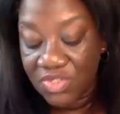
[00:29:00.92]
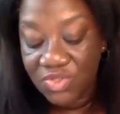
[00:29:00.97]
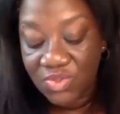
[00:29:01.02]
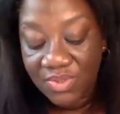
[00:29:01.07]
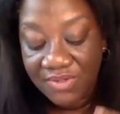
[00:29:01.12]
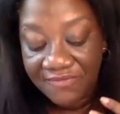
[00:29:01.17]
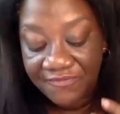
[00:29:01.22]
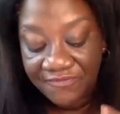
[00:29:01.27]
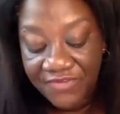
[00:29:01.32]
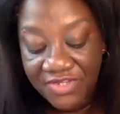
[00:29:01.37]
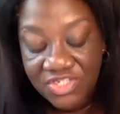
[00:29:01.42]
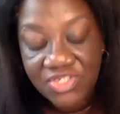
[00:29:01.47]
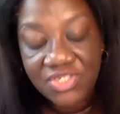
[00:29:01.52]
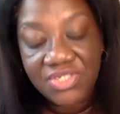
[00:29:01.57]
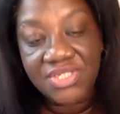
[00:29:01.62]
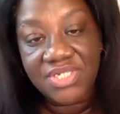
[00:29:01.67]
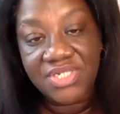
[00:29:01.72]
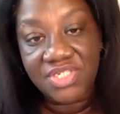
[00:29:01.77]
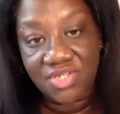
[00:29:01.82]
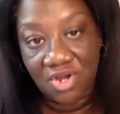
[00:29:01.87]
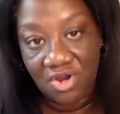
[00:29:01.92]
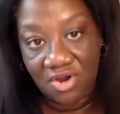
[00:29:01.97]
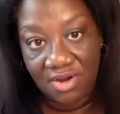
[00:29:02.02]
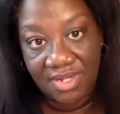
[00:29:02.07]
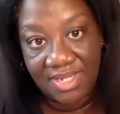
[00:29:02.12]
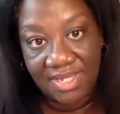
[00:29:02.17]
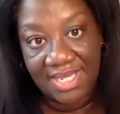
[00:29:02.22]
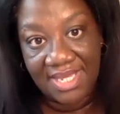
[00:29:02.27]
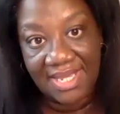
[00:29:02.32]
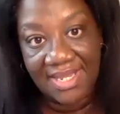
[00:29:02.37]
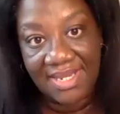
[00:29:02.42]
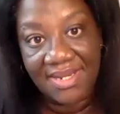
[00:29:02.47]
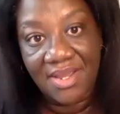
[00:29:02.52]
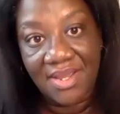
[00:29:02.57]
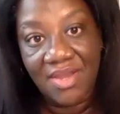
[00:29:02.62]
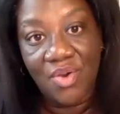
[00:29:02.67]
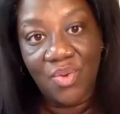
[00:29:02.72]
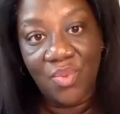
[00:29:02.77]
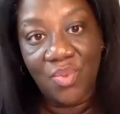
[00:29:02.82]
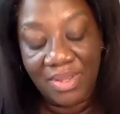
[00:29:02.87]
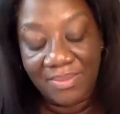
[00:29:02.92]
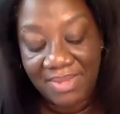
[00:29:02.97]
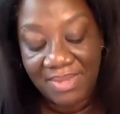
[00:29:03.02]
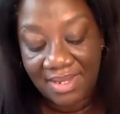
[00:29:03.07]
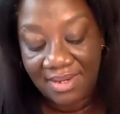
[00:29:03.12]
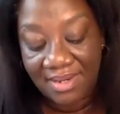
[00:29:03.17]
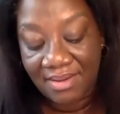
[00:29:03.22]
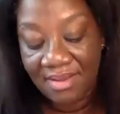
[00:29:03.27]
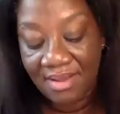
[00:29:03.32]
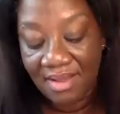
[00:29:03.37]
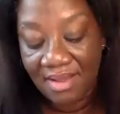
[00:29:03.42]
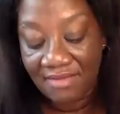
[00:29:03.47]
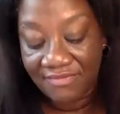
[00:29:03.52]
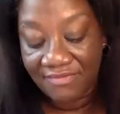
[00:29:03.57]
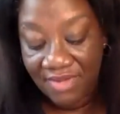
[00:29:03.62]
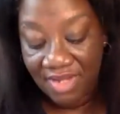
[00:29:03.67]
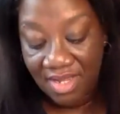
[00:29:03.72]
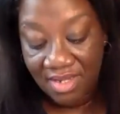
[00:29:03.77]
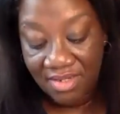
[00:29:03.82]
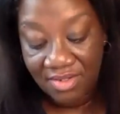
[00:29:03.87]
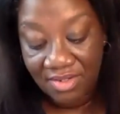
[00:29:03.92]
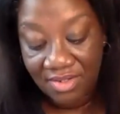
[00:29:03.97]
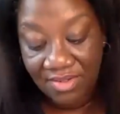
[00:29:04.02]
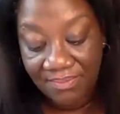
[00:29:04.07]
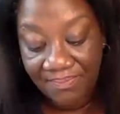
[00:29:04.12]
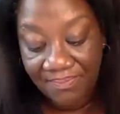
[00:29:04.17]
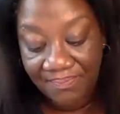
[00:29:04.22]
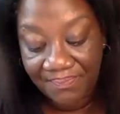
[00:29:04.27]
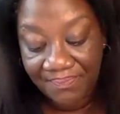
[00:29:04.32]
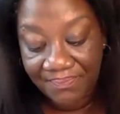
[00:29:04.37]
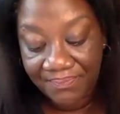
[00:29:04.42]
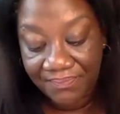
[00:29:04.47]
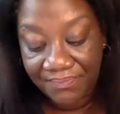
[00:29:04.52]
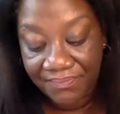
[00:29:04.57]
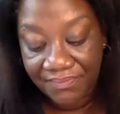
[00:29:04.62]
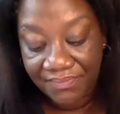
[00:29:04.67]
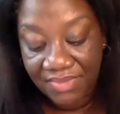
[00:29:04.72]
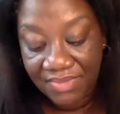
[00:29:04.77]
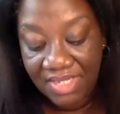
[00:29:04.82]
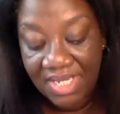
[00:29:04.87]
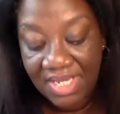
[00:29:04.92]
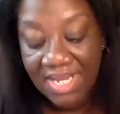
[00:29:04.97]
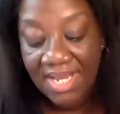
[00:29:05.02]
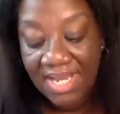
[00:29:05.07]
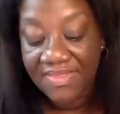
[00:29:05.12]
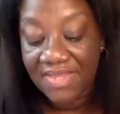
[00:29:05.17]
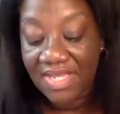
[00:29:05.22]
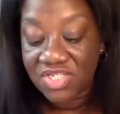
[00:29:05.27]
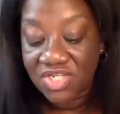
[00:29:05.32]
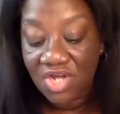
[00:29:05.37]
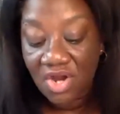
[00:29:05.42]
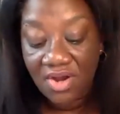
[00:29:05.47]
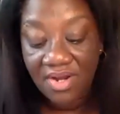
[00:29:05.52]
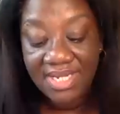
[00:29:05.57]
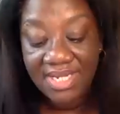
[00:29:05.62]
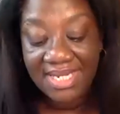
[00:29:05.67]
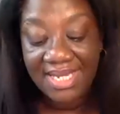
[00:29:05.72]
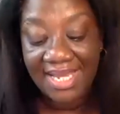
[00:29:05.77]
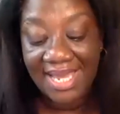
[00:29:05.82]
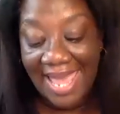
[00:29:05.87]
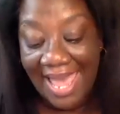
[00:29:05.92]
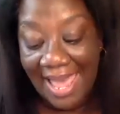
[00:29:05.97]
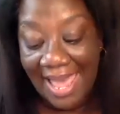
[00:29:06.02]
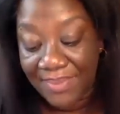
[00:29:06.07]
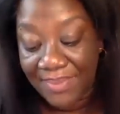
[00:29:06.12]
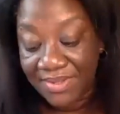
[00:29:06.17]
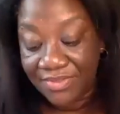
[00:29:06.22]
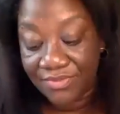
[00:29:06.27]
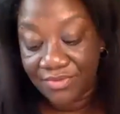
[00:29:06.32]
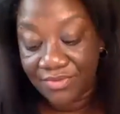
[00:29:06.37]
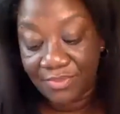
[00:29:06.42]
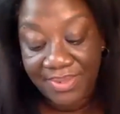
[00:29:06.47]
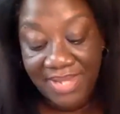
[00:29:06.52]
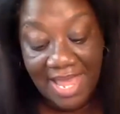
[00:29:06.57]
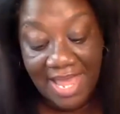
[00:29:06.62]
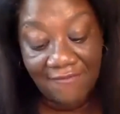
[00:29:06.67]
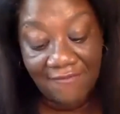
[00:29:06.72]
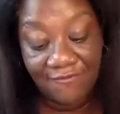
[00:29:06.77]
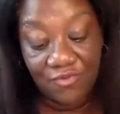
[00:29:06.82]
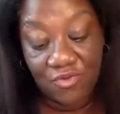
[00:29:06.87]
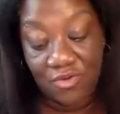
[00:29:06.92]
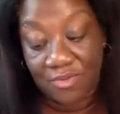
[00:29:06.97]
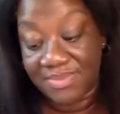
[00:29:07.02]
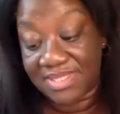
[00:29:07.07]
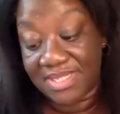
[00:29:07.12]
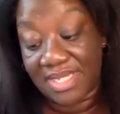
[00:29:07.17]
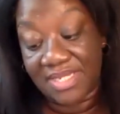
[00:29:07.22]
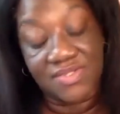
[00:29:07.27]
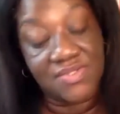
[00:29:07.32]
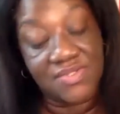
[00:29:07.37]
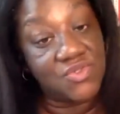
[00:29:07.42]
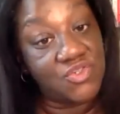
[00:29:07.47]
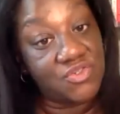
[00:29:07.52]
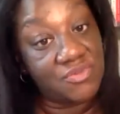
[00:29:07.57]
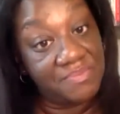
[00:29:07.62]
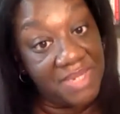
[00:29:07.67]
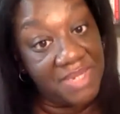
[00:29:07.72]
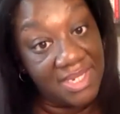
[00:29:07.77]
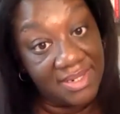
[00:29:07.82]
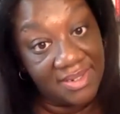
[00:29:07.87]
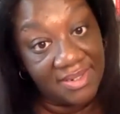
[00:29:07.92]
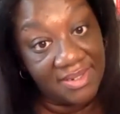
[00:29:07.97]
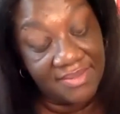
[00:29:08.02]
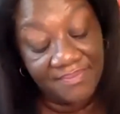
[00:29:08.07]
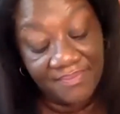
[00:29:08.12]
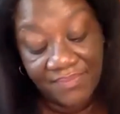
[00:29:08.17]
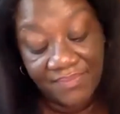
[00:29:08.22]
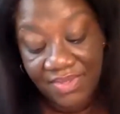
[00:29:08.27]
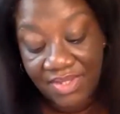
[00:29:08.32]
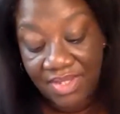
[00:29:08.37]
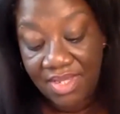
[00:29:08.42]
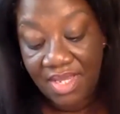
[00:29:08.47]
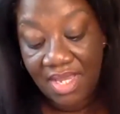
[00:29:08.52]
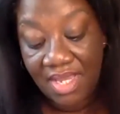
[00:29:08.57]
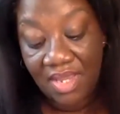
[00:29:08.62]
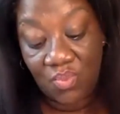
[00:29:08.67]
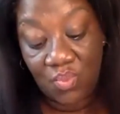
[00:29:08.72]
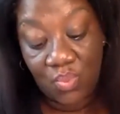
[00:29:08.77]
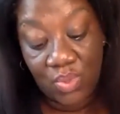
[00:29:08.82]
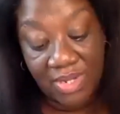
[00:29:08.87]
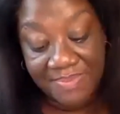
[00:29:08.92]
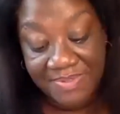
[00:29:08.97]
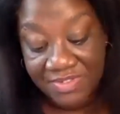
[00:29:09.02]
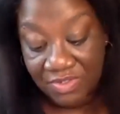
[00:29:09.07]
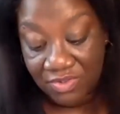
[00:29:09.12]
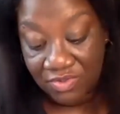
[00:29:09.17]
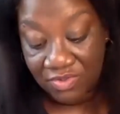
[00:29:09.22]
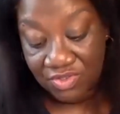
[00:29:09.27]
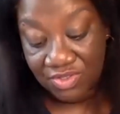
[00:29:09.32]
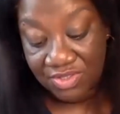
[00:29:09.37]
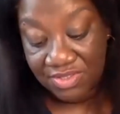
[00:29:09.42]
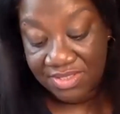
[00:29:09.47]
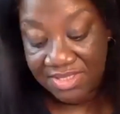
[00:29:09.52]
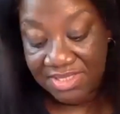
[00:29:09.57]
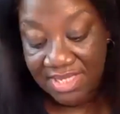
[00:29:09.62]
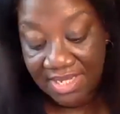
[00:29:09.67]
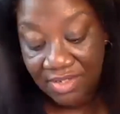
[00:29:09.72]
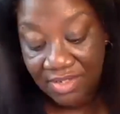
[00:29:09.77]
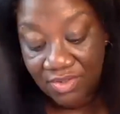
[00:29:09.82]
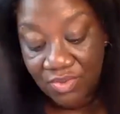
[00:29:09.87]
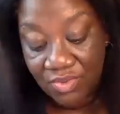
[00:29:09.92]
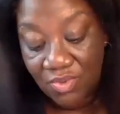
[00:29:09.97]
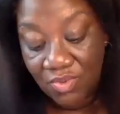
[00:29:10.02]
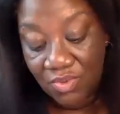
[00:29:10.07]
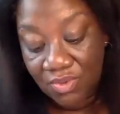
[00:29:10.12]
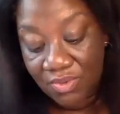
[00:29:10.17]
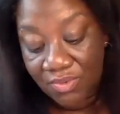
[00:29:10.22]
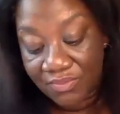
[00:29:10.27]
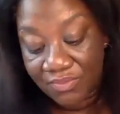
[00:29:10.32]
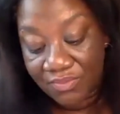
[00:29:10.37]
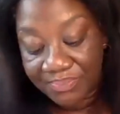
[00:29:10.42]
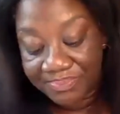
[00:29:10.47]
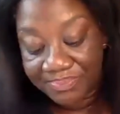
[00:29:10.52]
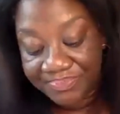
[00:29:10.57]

to efficiently target women of color. And that targeting happened through platforms like social media and web searches like Google.